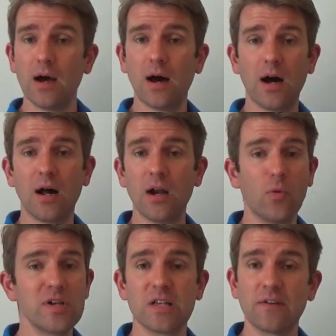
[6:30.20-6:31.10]

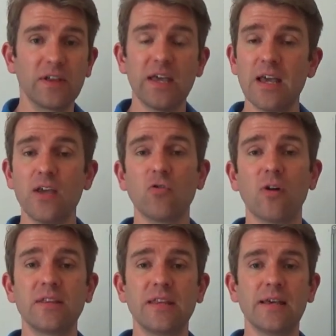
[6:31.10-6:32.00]
Always love to hear your
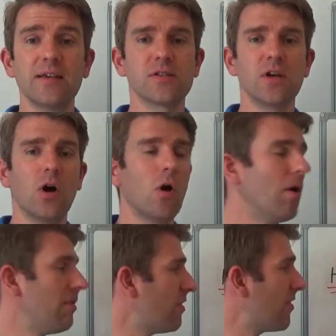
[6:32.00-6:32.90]
ideas
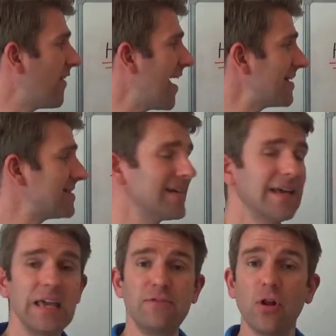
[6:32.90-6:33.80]
on that.
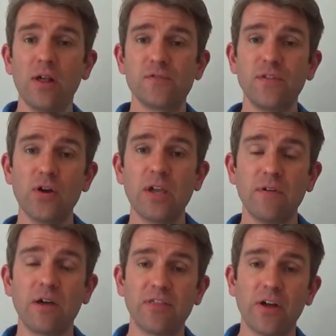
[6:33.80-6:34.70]
If you like this video, give
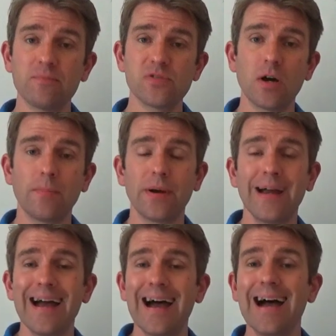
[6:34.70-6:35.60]
it a thumbs up.
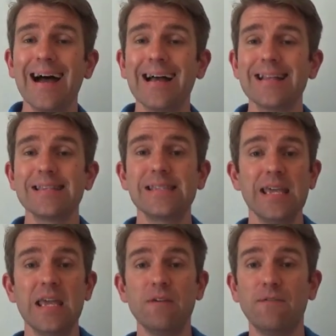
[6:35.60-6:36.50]
And
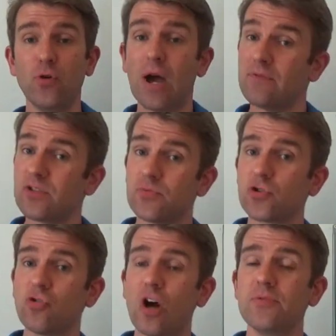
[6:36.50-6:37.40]
if you haven't
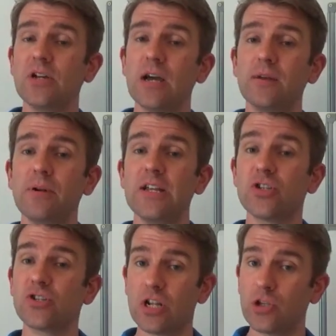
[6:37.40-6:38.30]
subscribed yet, please
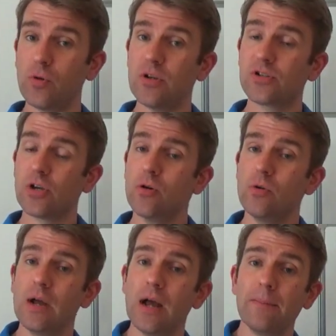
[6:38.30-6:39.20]
consider doing
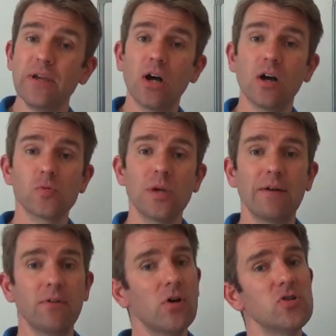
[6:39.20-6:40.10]
so, because we
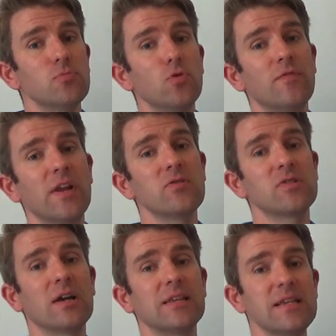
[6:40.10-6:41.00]
have loads more videos
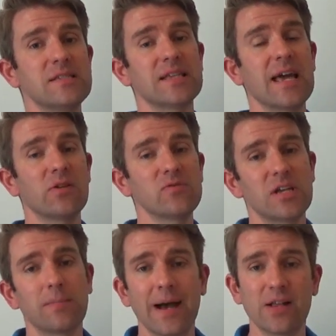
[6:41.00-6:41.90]
like this: the
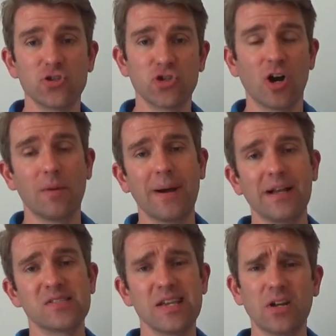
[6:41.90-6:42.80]
candlestick patterns, chart
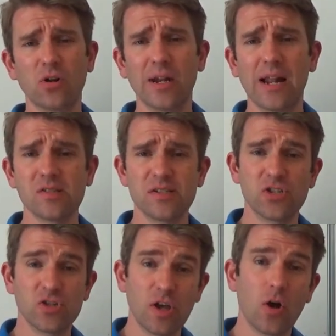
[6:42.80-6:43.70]
patterns, technical
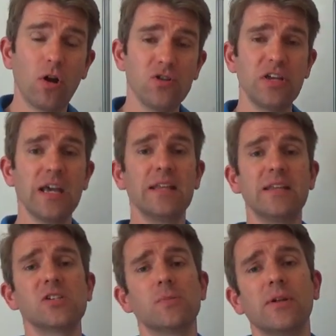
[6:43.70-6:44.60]
analysis, psychology,
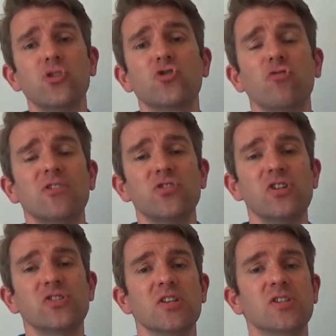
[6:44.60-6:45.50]
discipline, strategy,
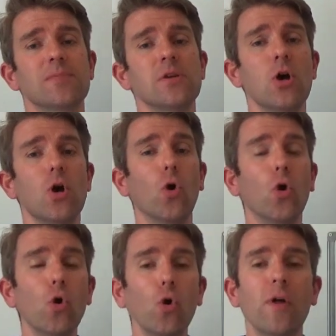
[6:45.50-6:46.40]
setups,
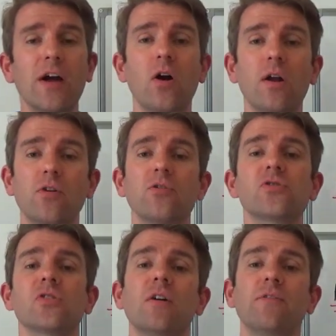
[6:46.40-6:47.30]
all that kind of good
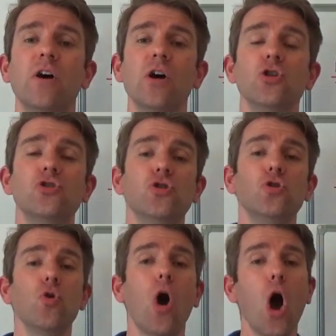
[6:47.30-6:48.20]
stuff,
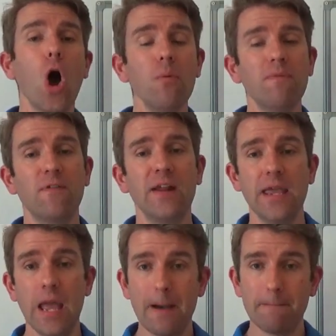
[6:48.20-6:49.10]
to
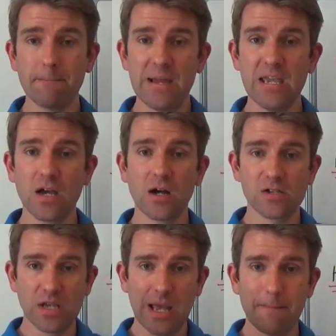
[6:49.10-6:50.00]
hopefully make
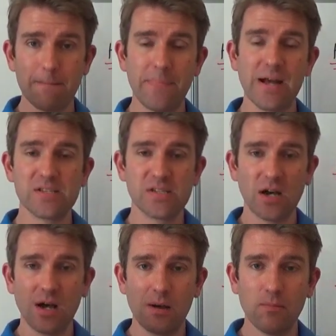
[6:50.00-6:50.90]
us
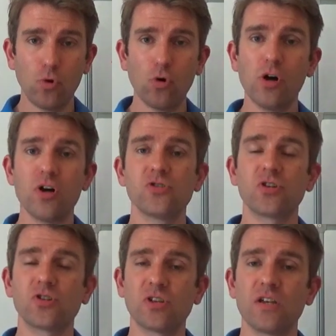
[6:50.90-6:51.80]
better, more
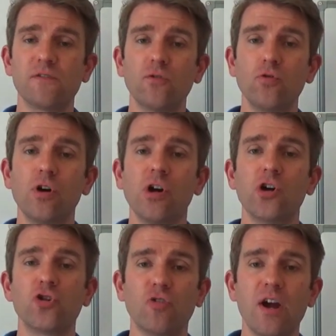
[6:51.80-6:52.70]
successful
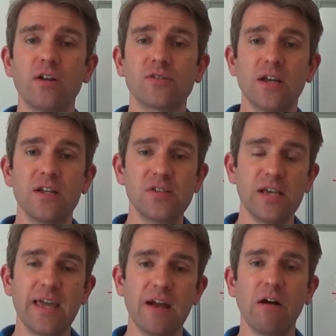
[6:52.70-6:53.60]
traders.
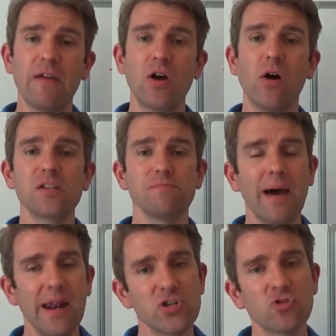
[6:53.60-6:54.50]
Take care out there, guys.
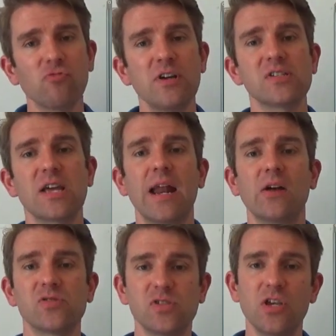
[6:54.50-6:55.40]
Manage the risk, and
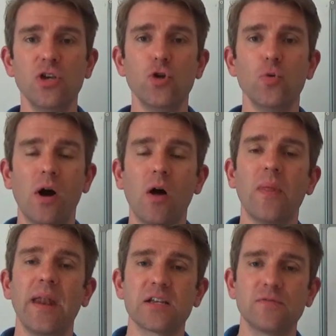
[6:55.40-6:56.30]
I'll see you on
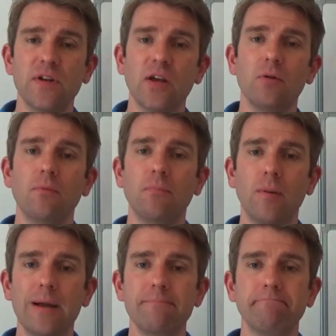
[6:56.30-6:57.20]
the next video.
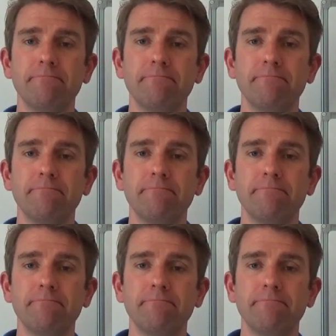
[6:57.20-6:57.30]
Bye-bye.